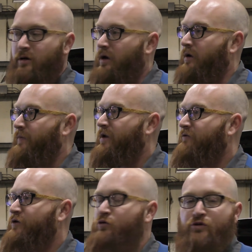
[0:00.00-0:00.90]
uh,
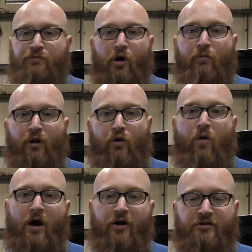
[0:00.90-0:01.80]
individual spark plug
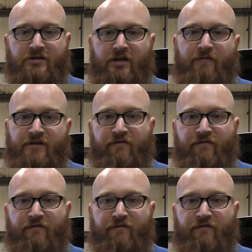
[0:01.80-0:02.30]
wires to see if it's